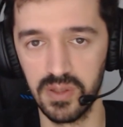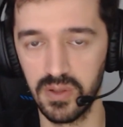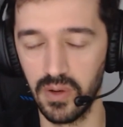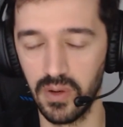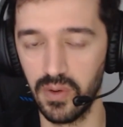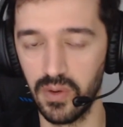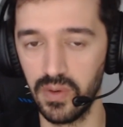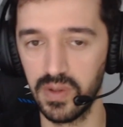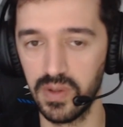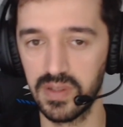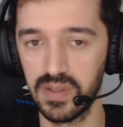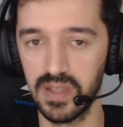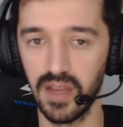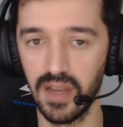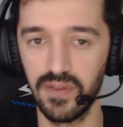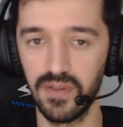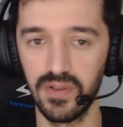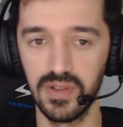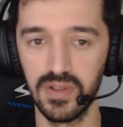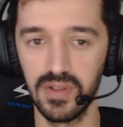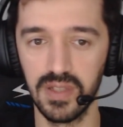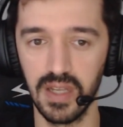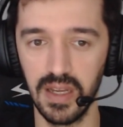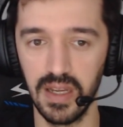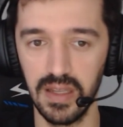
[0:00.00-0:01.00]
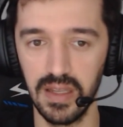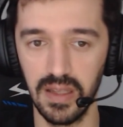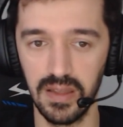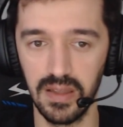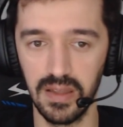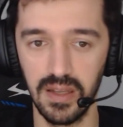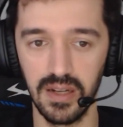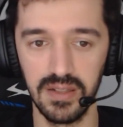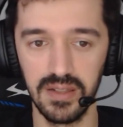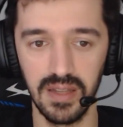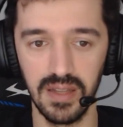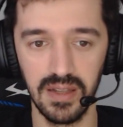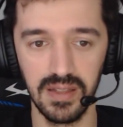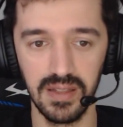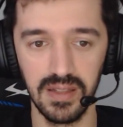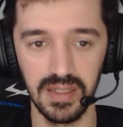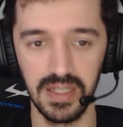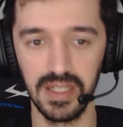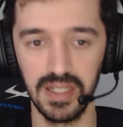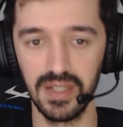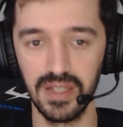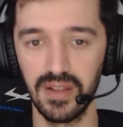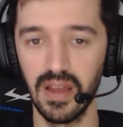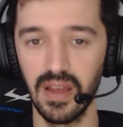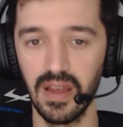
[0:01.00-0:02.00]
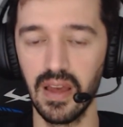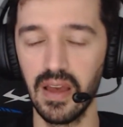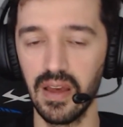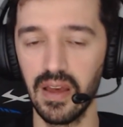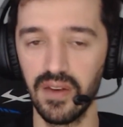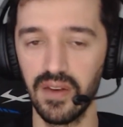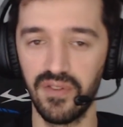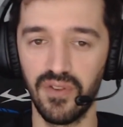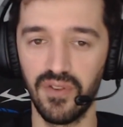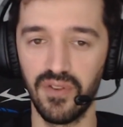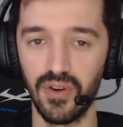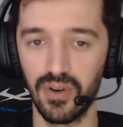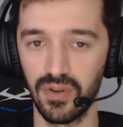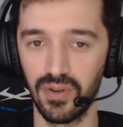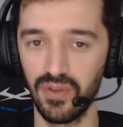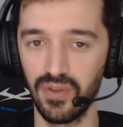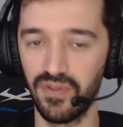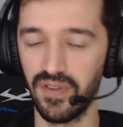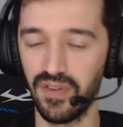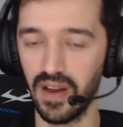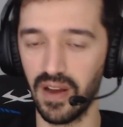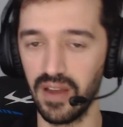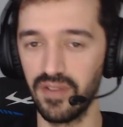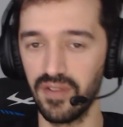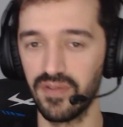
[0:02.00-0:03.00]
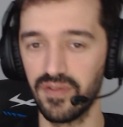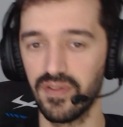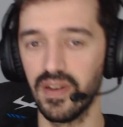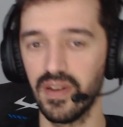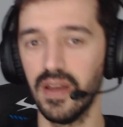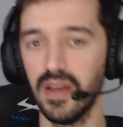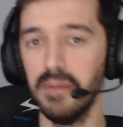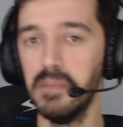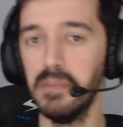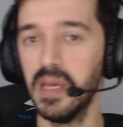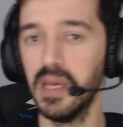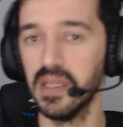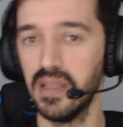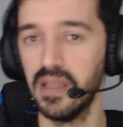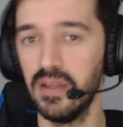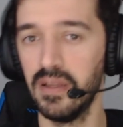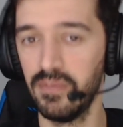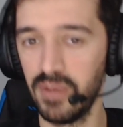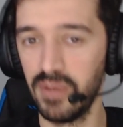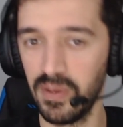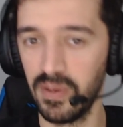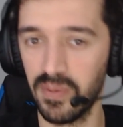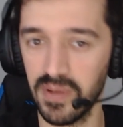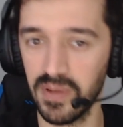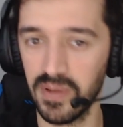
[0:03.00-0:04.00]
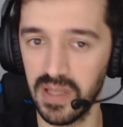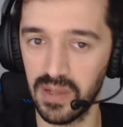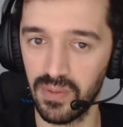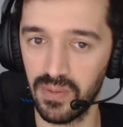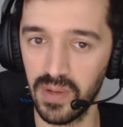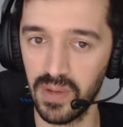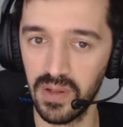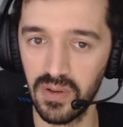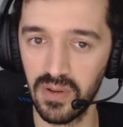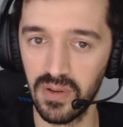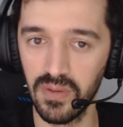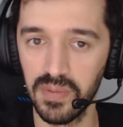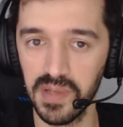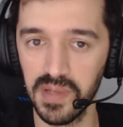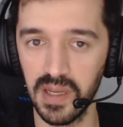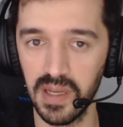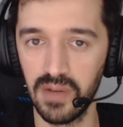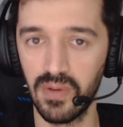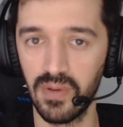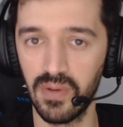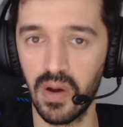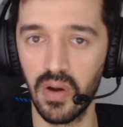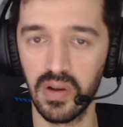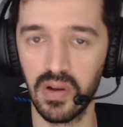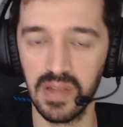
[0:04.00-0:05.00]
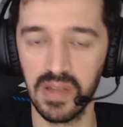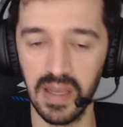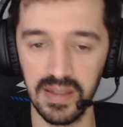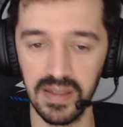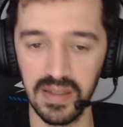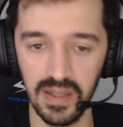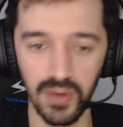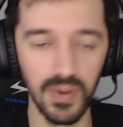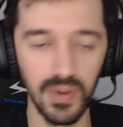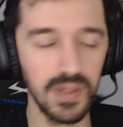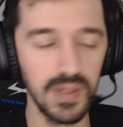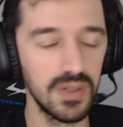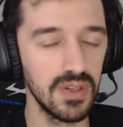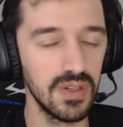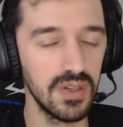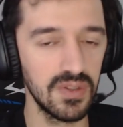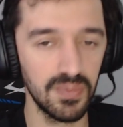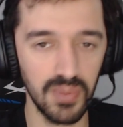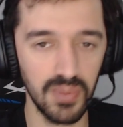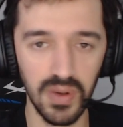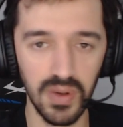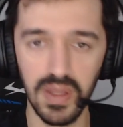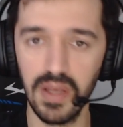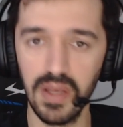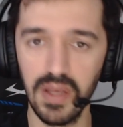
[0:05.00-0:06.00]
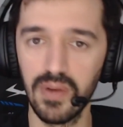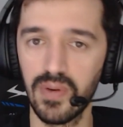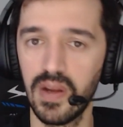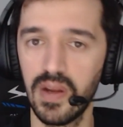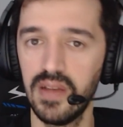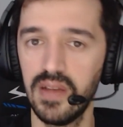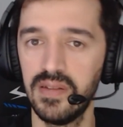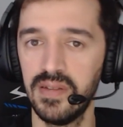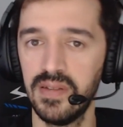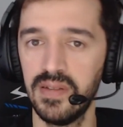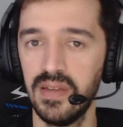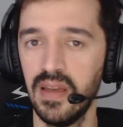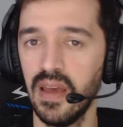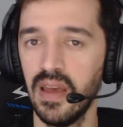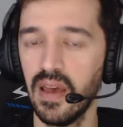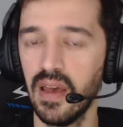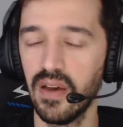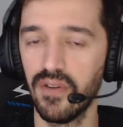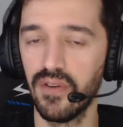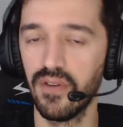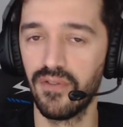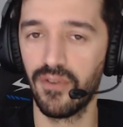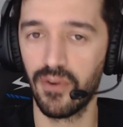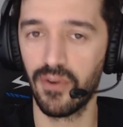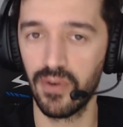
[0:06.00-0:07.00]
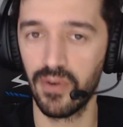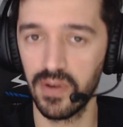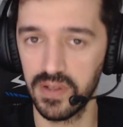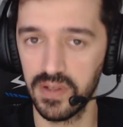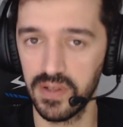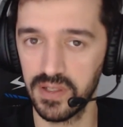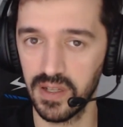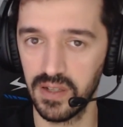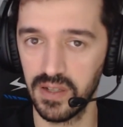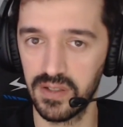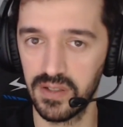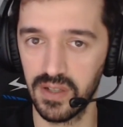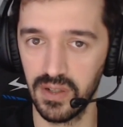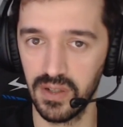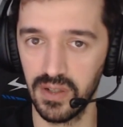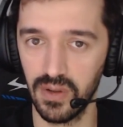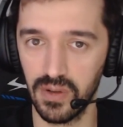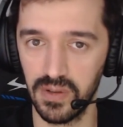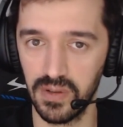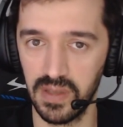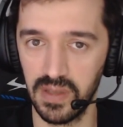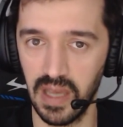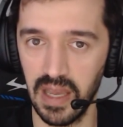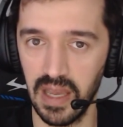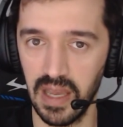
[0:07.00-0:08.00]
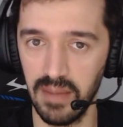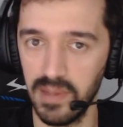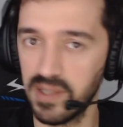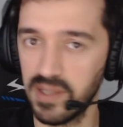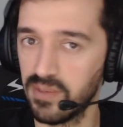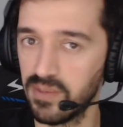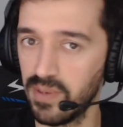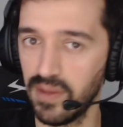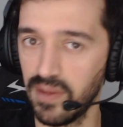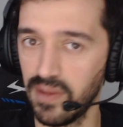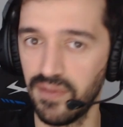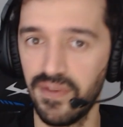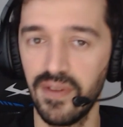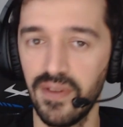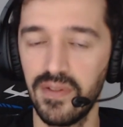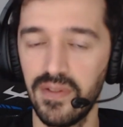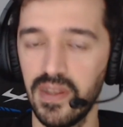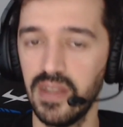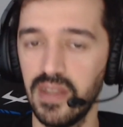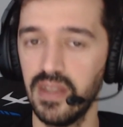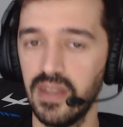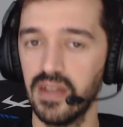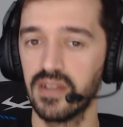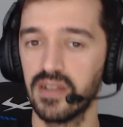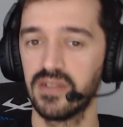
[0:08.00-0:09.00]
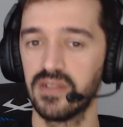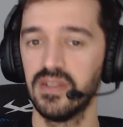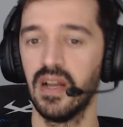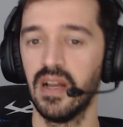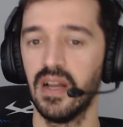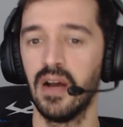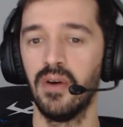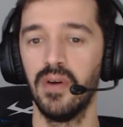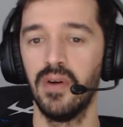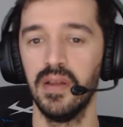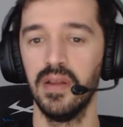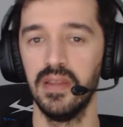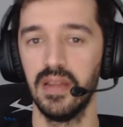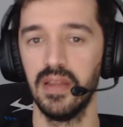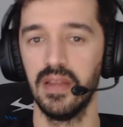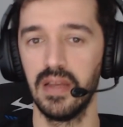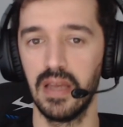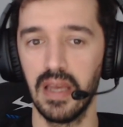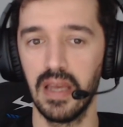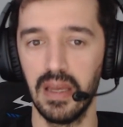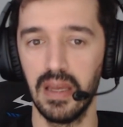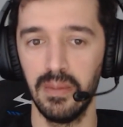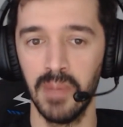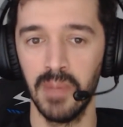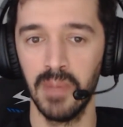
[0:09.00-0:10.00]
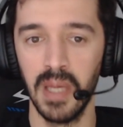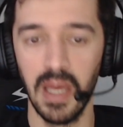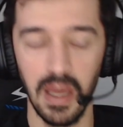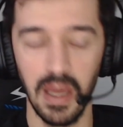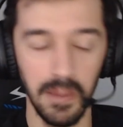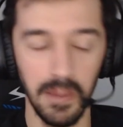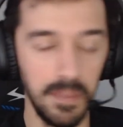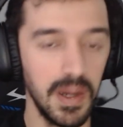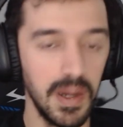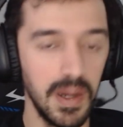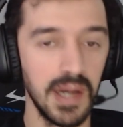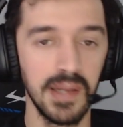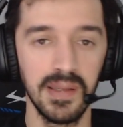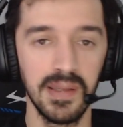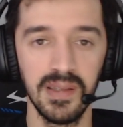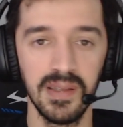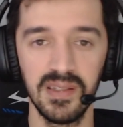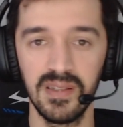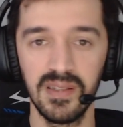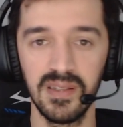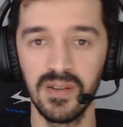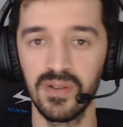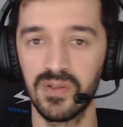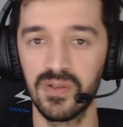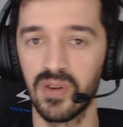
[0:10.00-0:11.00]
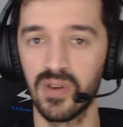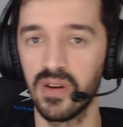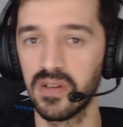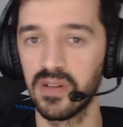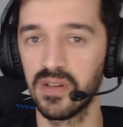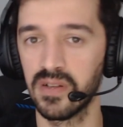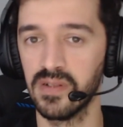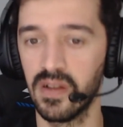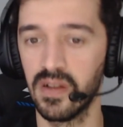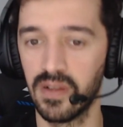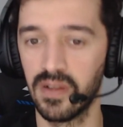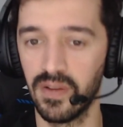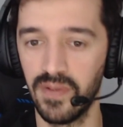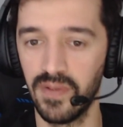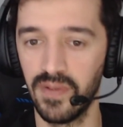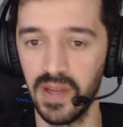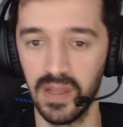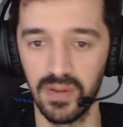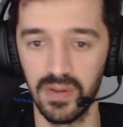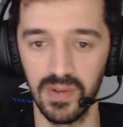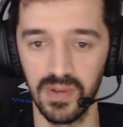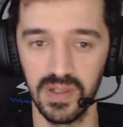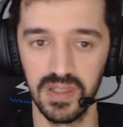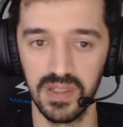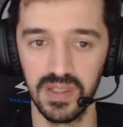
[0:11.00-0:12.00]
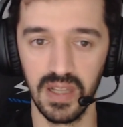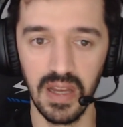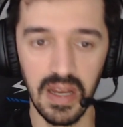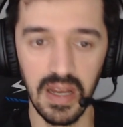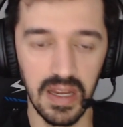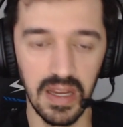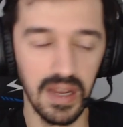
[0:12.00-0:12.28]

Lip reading: So it's safe to say that there's at least 4 to 5 million people that went to play WoW Classic, which is pretty crazy for such an old game. It's been 15 years now, and the game apparently still draws a lot of interest.